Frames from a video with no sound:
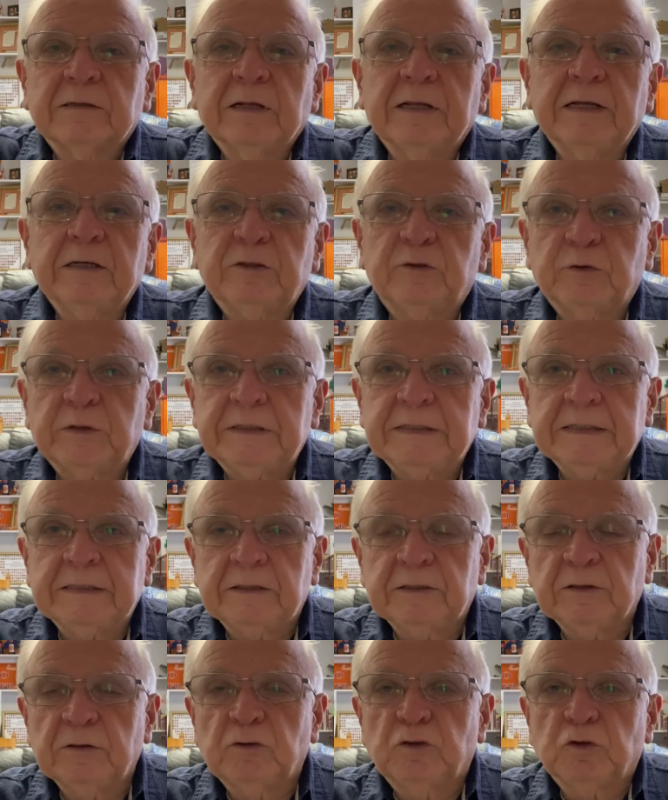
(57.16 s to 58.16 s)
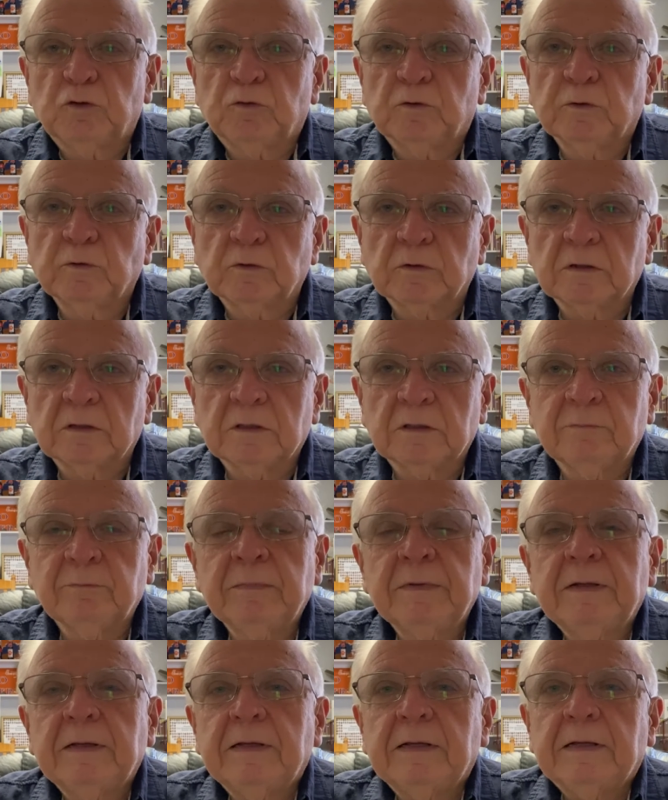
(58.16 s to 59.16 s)
entry into
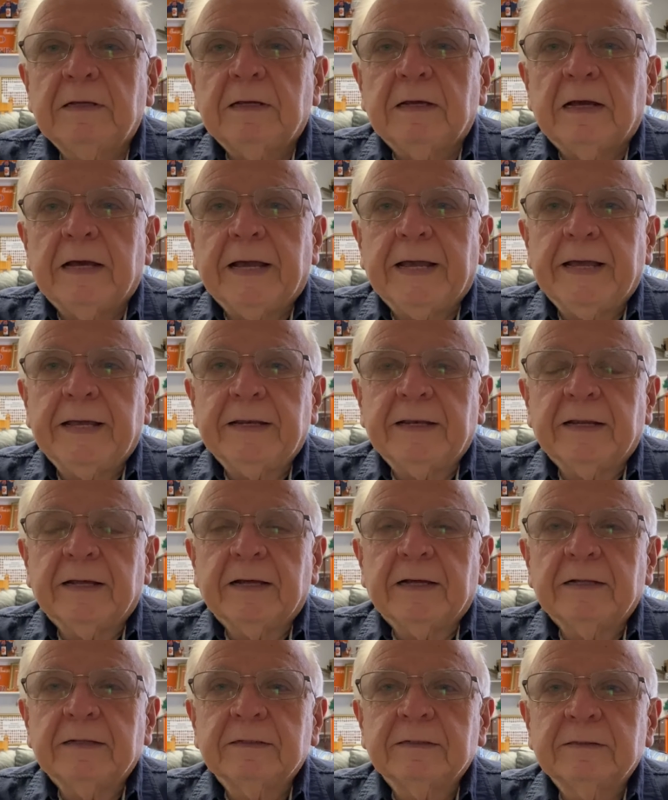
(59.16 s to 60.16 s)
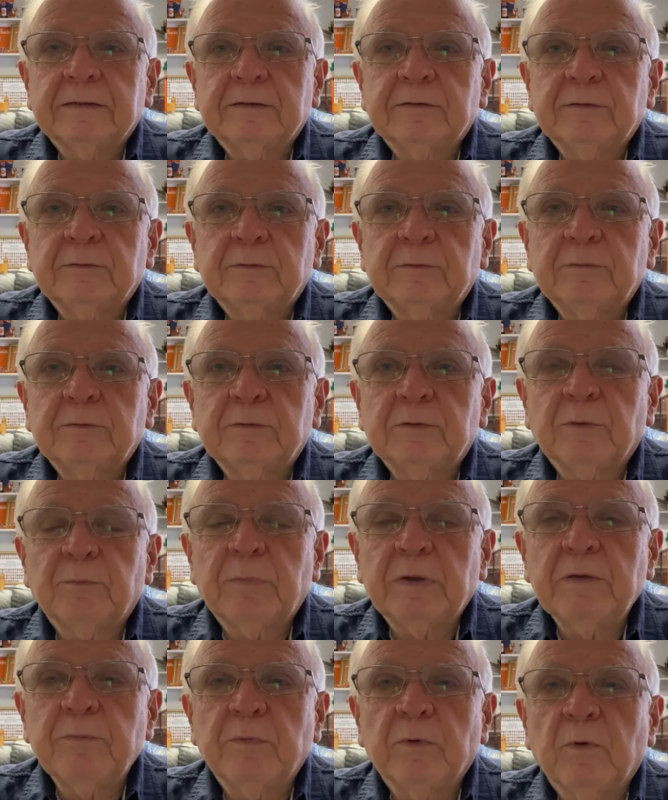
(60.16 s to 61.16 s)
Jerusalem, and the
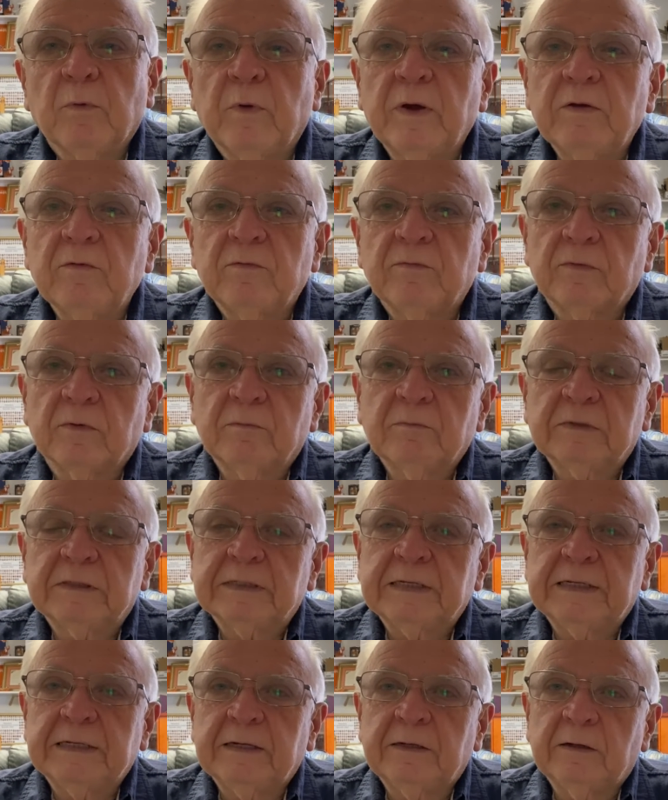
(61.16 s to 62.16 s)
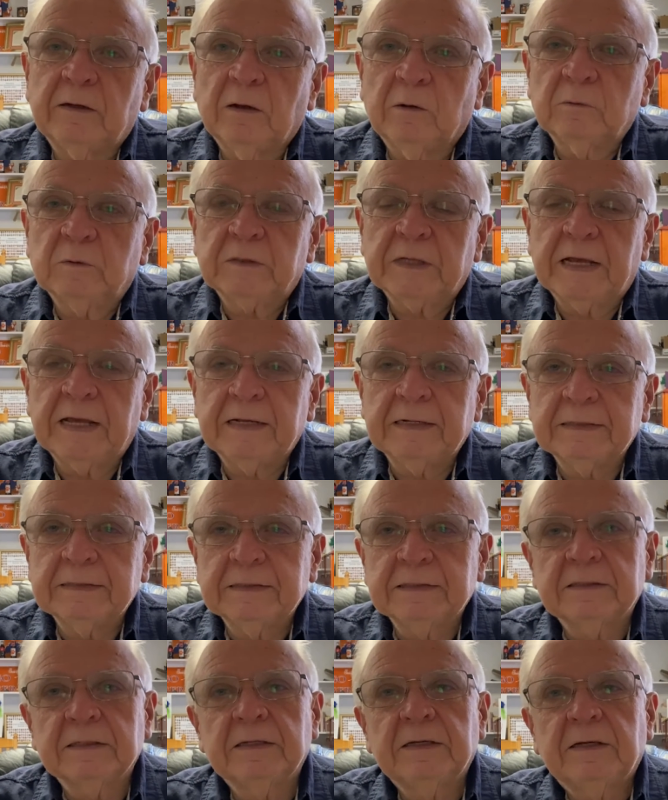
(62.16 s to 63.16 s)
people went from singing
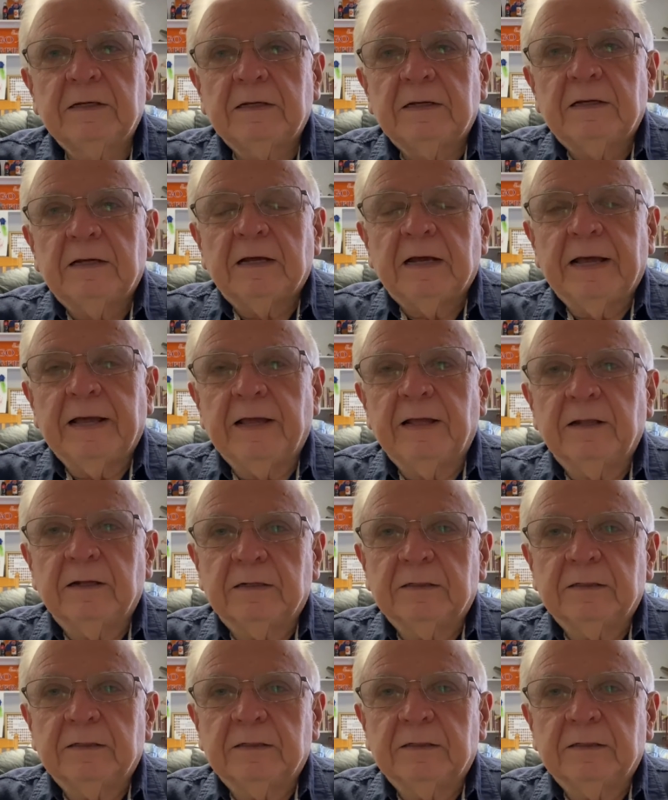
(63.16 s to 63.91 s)
hosannas and